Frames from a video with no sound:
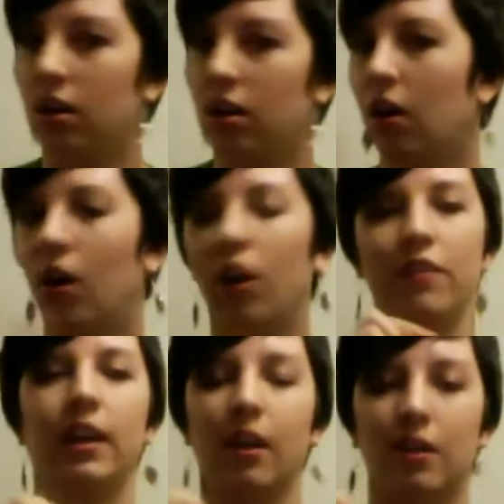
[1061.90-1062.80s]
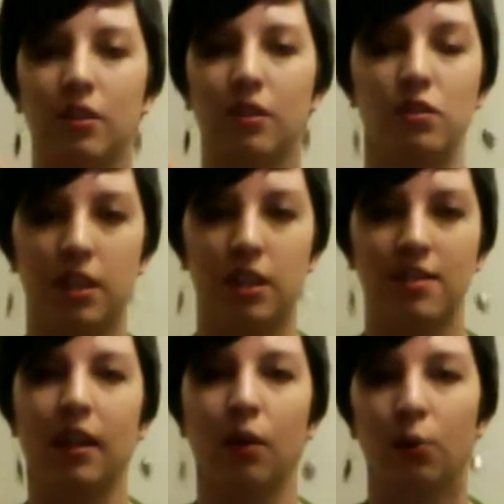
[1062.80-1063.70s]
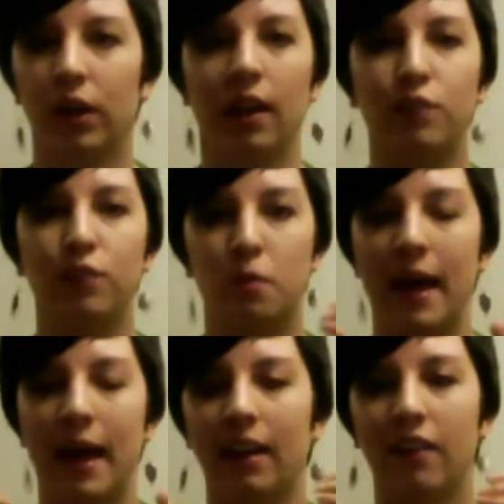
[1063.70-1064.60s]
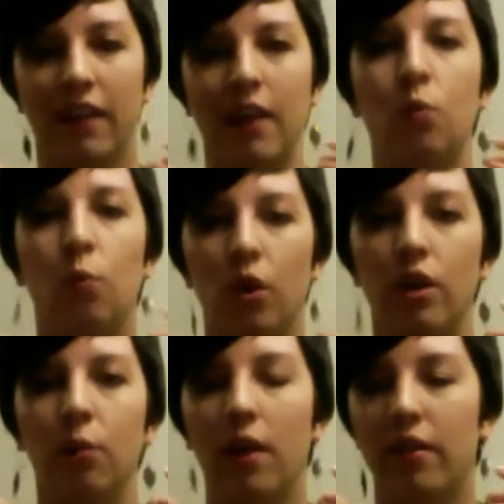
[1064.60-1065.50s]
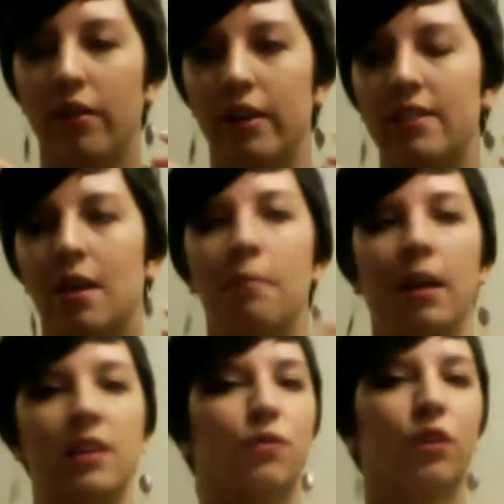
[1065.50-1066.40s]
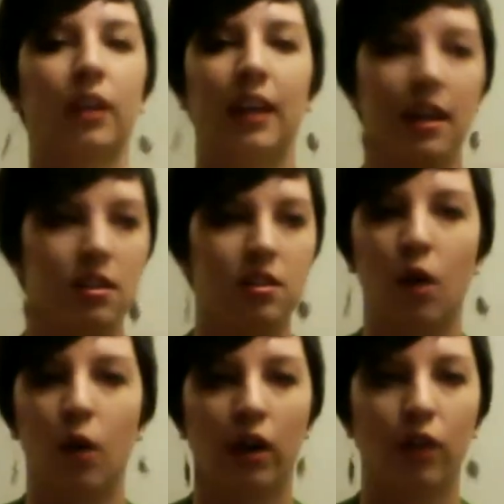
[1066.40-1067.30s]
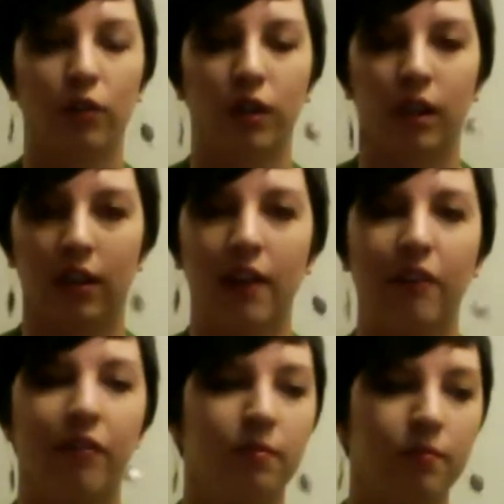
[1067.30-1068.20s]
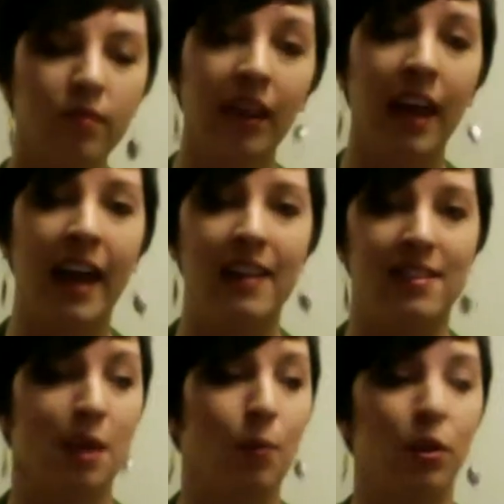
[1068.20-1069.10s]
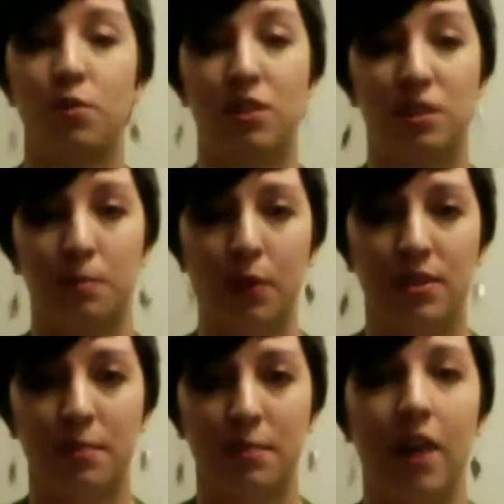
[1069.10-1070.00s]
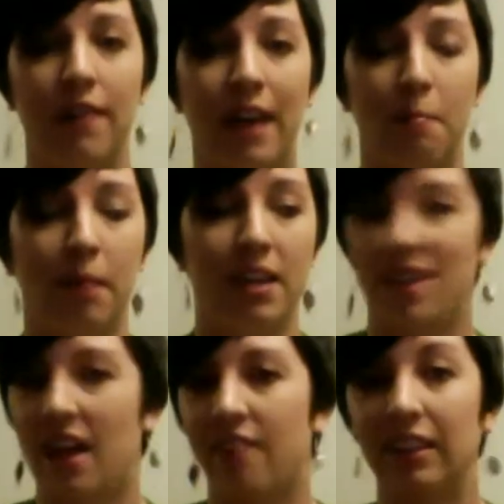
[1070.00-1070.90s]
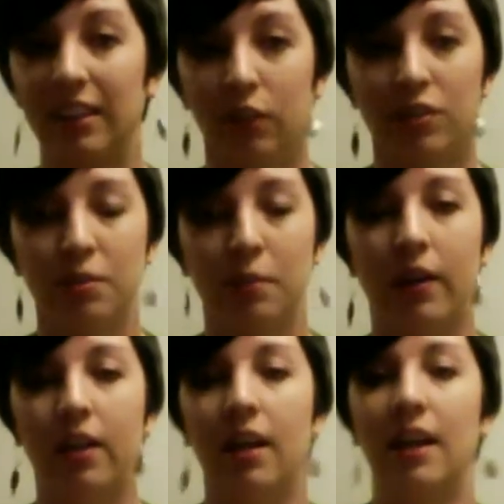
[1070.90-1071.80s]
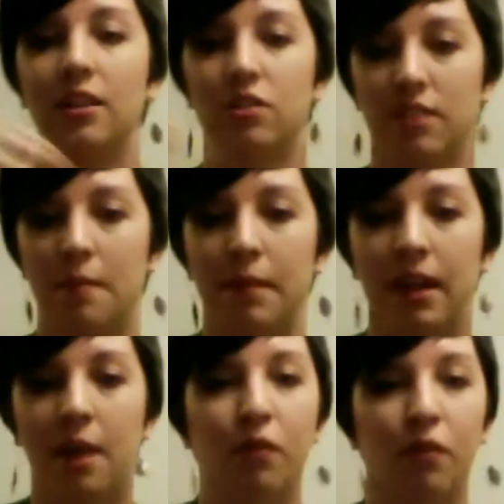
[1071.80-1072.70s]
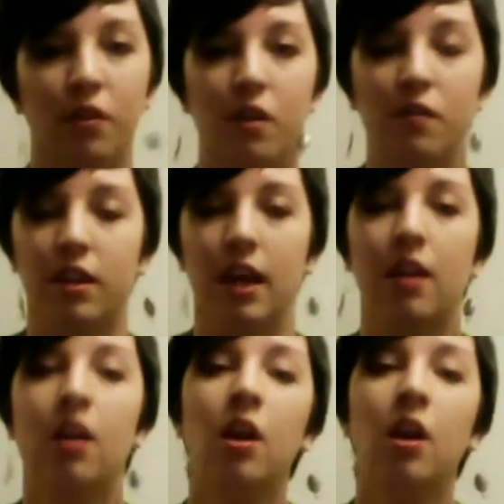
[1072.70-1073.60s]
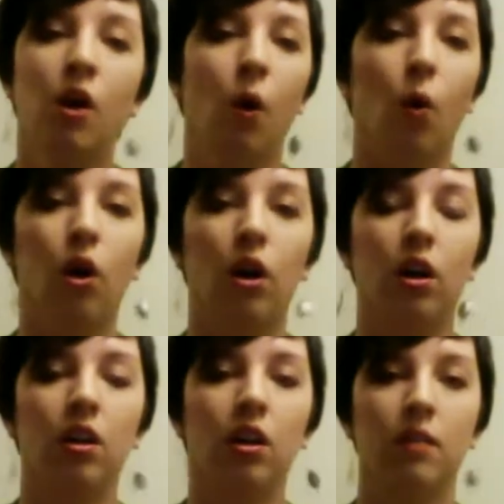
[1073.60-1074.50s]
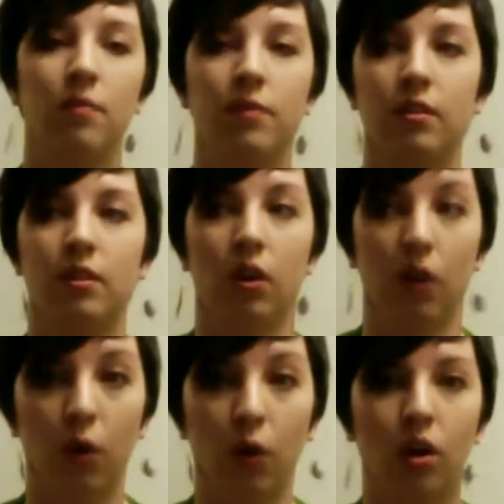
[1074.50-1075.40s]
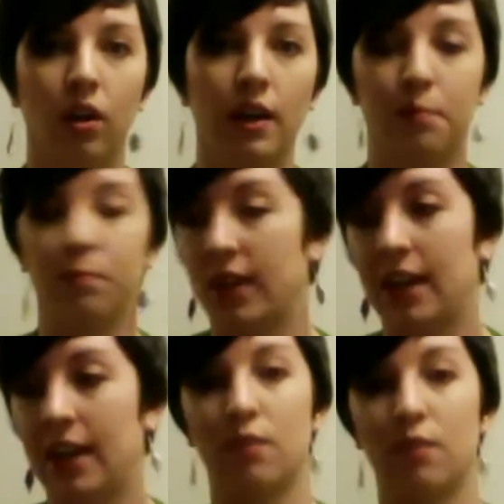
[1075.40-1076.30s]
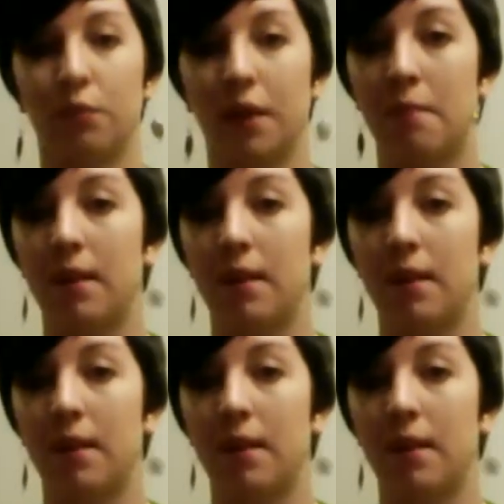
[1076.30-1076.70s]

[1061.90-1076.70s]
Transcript: all of the characters just like a real-life traumatic event would, whether it's a bus full of kids going over a cliff and someone who is supposed to be on that bus having guilt about it and it just coming up over and over again, or in the case of rape,